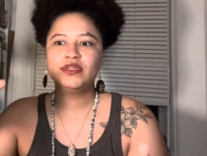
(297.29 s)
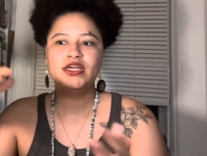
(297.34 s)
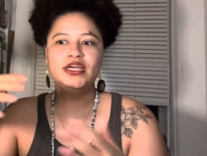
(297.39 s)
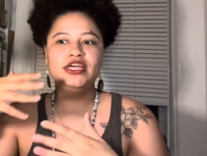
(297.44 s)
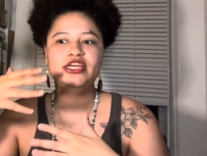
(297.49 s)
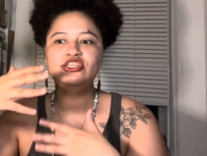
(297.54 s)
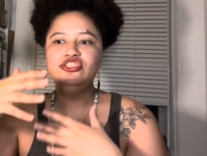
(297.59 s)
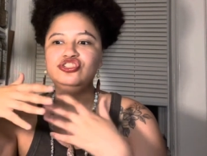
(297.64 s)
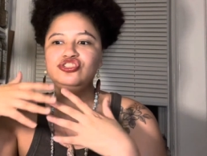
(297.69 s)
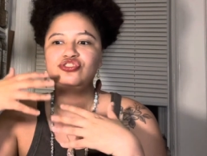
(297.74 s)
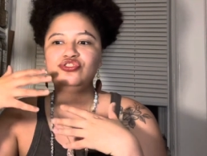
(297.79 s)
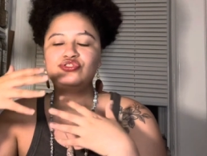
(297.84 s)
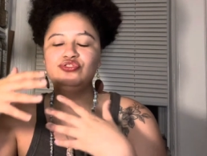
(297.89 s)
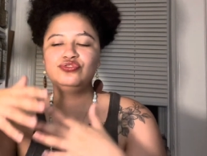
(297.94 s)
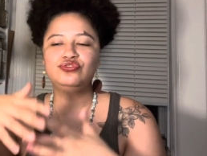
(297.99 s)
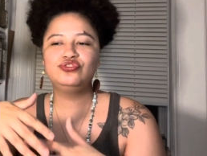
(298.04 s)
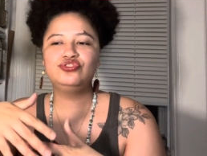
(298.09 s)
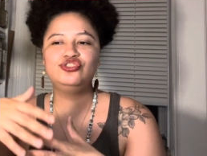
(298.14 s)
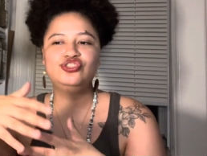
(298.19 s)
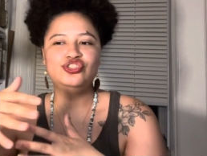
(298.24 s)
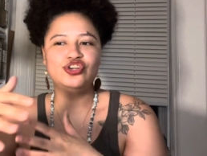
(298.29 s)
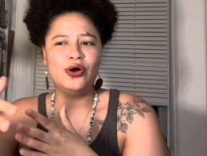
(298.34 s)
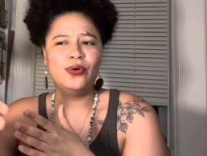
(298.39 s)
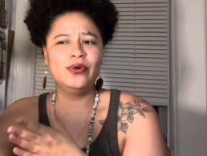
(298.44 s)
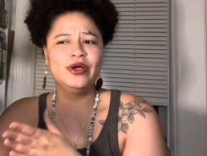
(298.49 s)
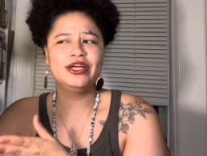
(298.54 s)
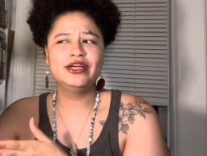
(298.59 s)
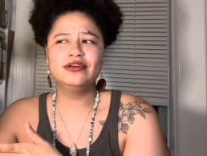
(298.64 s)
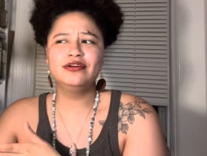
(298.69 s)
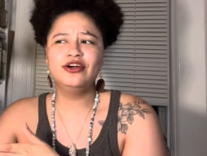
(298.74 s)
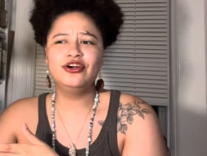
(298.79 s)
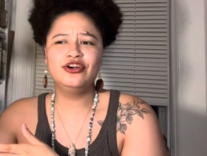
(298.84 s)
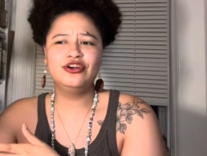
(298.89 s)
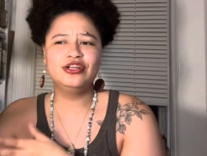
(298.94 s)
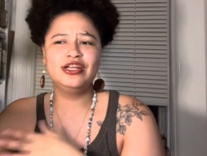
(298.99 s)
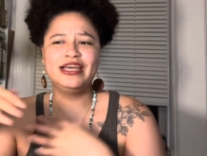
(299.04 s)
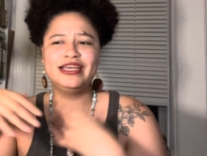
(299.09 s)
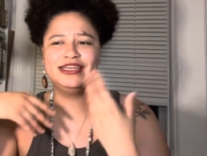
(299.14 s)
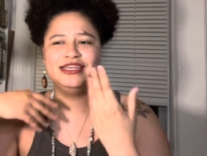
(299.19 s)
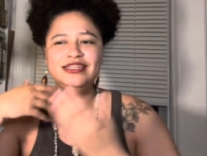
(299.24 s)
he's showing her
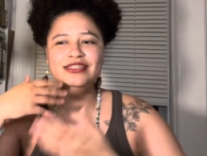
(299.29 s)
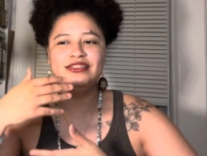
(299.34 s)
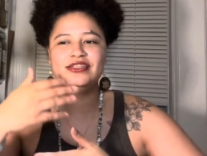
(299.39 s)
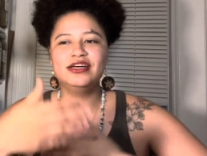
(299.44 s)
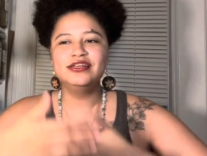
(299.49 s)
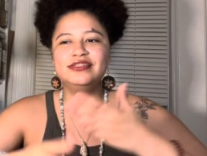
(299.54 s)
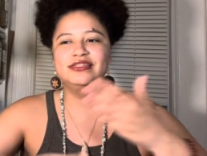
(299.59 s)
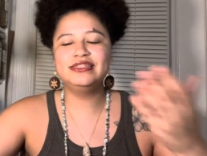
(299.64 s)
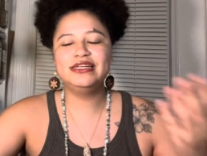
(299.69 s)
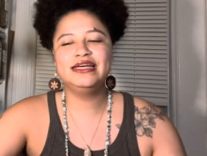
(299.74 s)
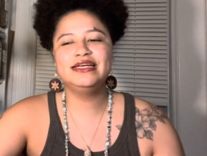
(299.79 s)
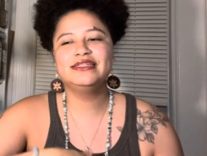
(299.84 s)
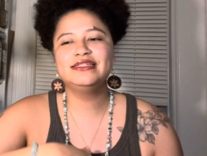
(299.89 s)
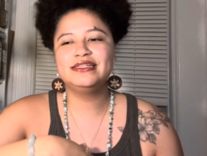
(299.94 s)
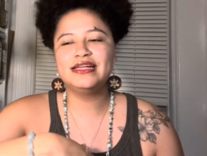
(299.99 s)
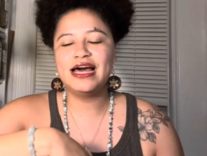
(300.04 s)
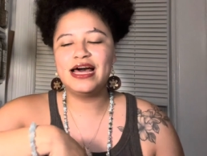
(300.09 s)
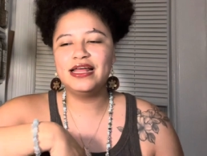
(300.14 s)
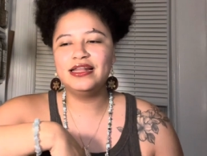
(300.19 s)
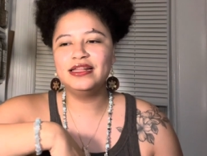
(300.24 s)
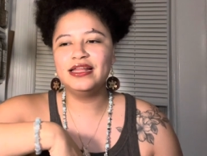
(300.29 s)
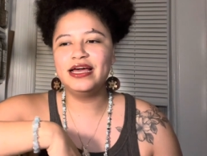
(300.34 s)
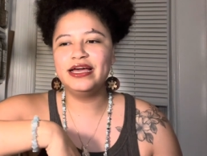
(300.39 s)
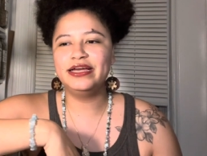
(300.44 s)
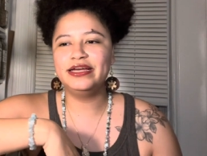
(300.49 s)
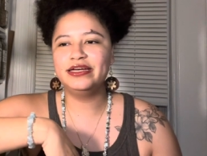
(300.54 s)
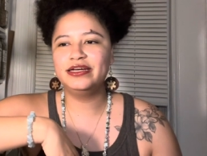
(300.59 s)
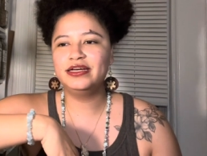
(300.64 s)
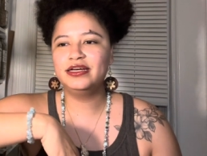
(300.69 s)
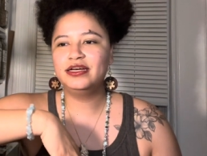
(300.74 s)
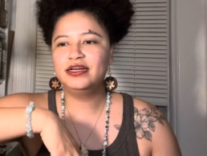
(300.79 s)
like he does things that like